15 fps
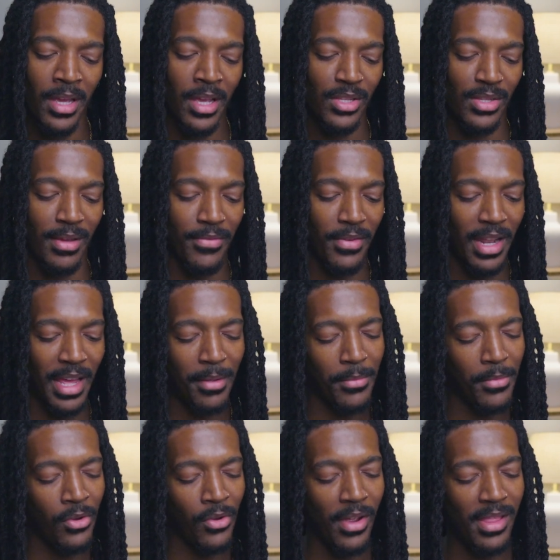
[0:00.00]
So I feel
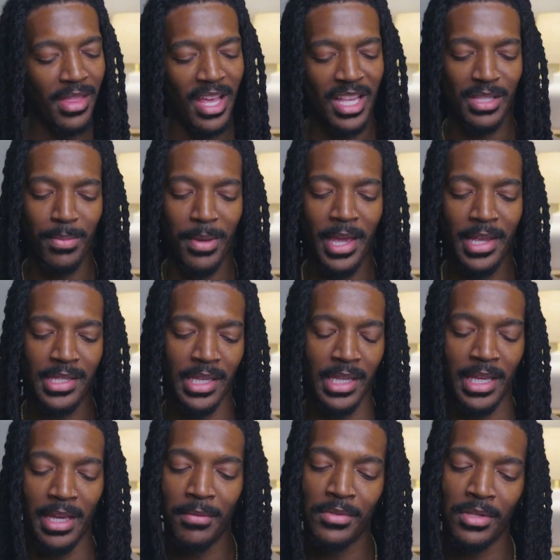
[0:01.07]
like creating that space, it
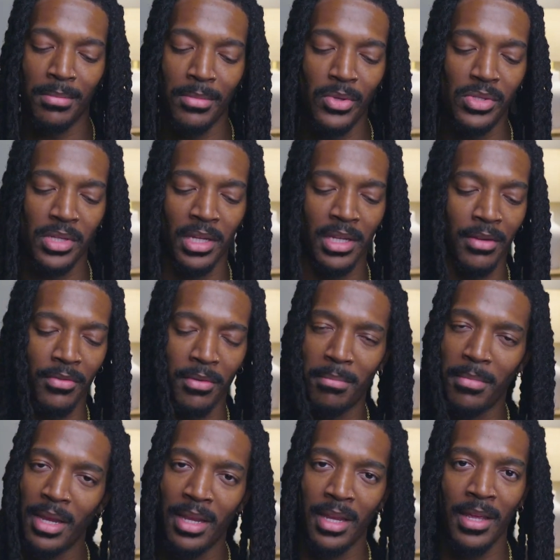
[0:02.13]
gives the music a different
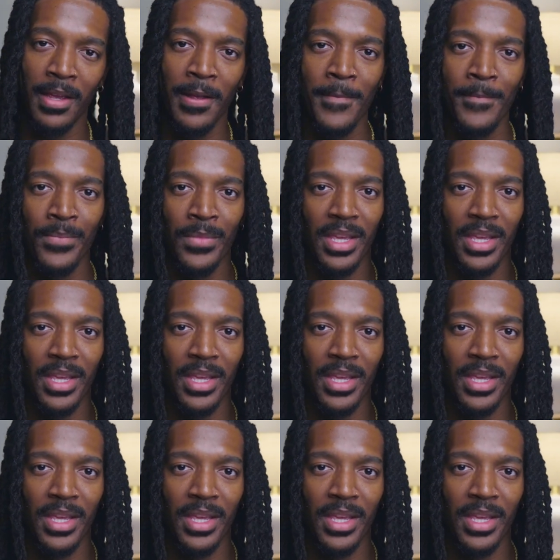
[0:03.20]
meaning.